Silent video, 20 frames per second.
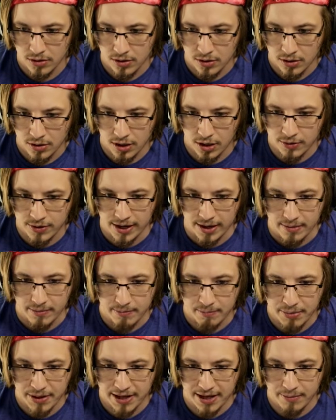Okay.
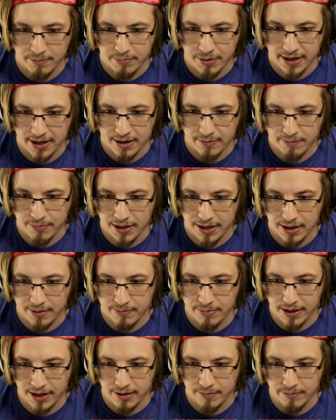Bam, bam, bam,
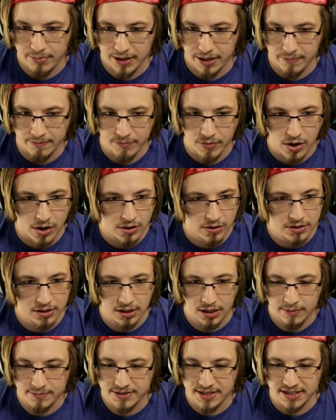bam, bam. All
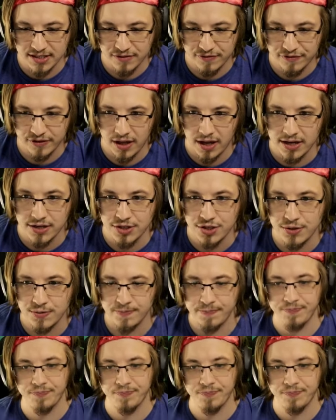clubs. That's a flush.